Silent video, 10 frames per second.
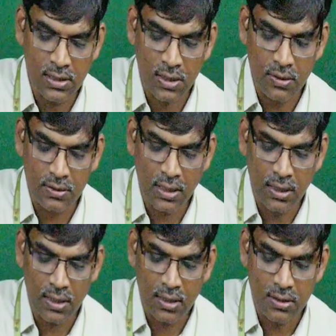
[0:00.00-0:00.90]
shunt
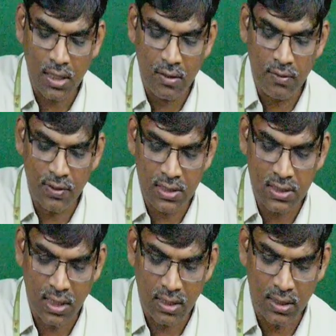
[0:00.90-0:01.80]
generator is always
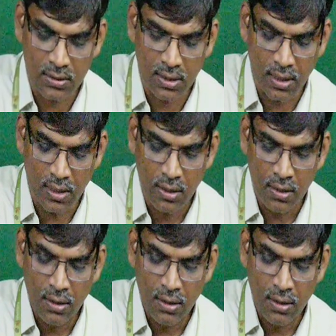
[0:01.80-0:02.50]
connected,